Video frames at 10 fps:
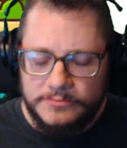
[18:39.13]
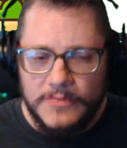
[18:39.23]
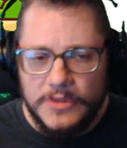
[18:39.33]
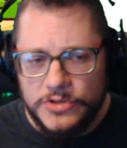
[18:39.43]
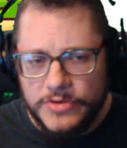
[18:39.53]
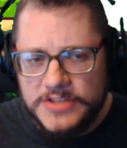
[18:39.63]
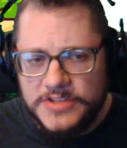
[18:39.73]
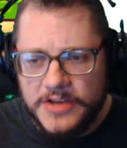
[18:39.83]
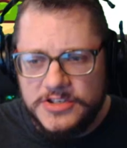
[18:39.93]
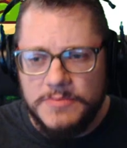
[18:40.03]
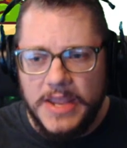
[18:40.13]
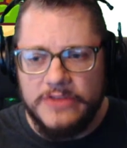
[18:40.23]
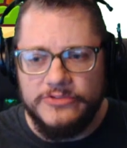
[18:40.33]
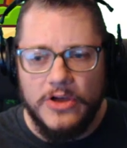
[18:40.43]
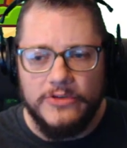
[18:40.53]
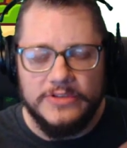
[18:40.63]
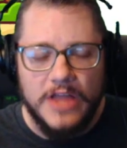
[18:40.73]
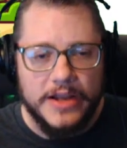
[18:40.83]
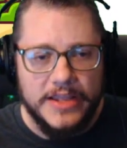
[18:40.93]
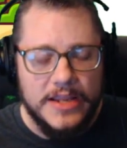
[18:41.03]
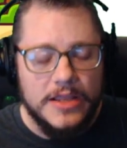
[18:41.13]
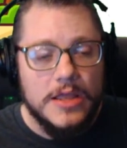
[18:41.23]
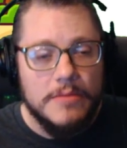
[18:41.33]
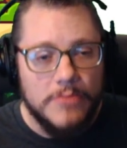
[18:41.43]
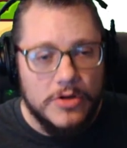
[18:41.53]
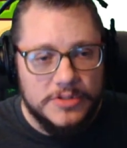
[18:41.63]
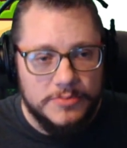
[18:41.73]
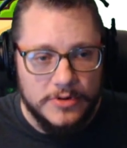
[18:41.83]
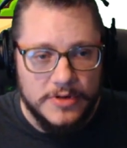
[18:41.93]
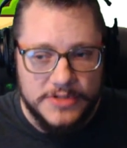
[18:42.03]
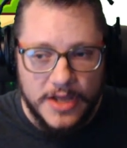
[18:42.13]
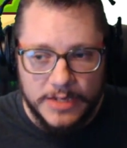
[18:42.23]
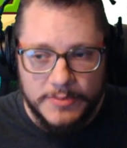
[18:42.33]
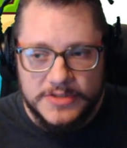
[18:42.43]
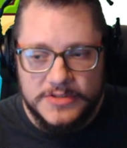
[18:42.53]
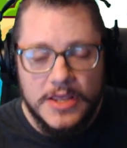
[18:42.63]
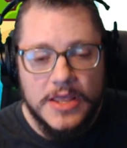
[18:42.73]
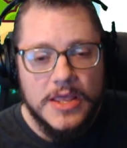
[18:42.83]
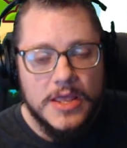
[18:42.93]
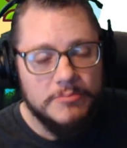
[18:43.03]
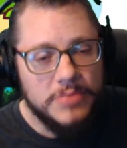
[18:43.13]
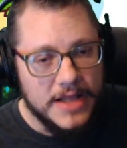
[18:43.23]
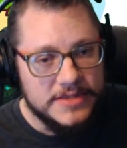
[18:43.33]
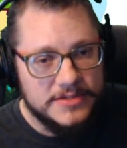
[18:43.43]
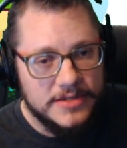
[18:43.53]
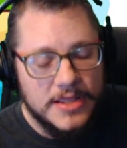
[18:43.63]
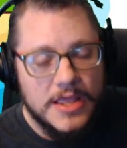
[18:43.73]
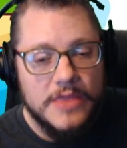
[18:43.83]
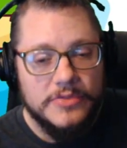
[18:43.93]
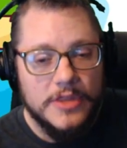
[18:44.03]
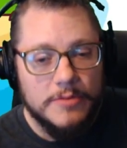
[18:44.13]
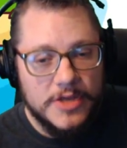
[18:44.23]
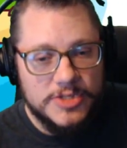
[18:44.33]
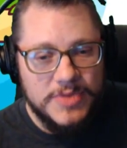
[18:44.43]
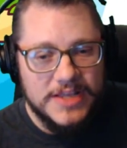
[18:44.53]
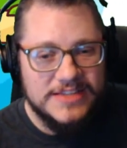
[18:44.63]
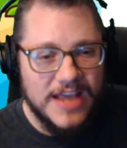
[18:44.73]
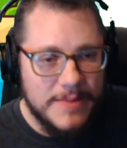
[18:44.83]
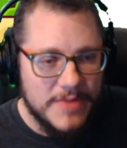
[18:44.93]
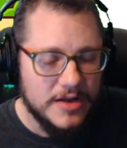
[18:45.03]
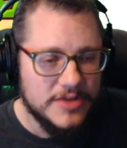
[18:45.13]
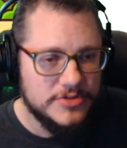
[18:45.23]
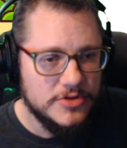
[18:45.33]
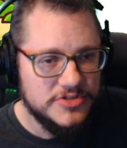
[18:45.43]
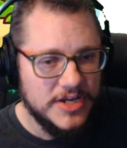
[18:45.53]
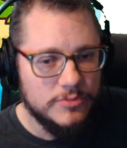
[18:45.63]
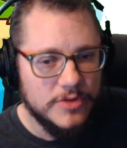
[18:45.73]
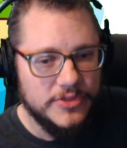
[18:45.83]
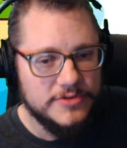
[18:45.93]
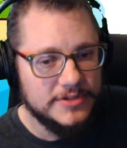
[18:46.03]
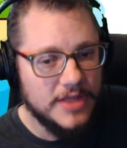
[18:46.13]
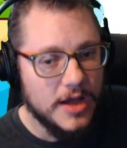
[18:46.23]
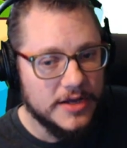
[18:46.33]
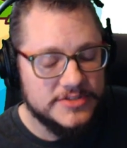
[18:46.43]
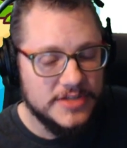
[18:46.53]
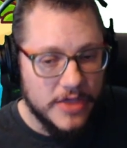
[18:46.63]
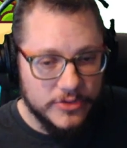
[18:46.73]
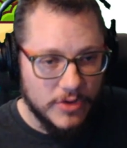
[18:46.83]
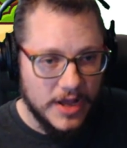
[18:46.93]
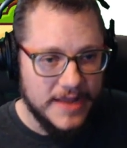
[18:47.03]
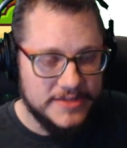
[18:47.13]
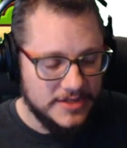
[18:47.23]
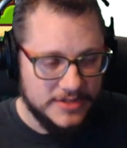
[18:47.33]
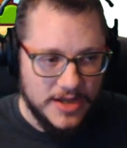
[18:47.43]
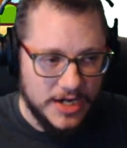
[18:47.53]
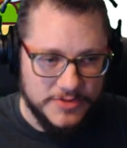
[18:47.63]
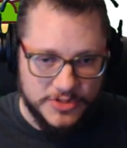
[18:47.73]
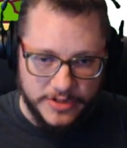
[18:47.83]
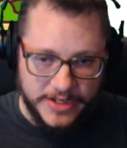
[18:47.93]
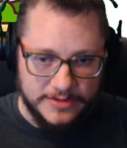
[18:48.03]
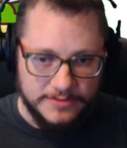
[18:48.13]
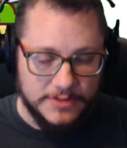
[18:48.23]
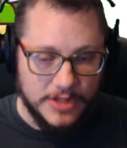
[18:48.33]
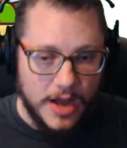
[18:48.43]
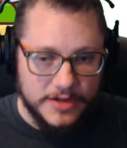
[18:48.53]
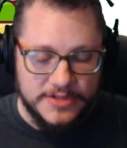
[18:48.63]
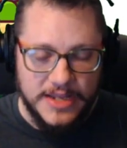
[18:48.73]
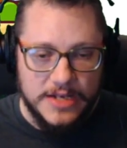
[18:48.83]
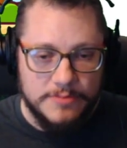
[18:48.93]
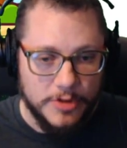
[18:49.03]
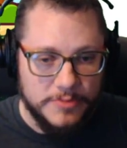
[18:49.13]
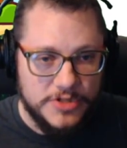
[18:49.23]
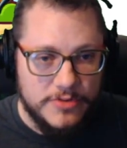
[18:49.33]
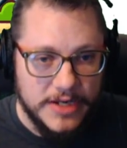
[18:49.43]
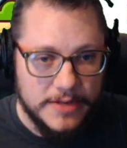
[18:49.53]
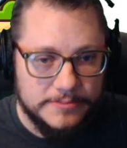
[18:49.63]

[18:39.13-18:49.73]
the transaction may involve locking multiple documents. But there must be a timeout associated with those locks. Otherwise, a document's going to get locked in perpetuity.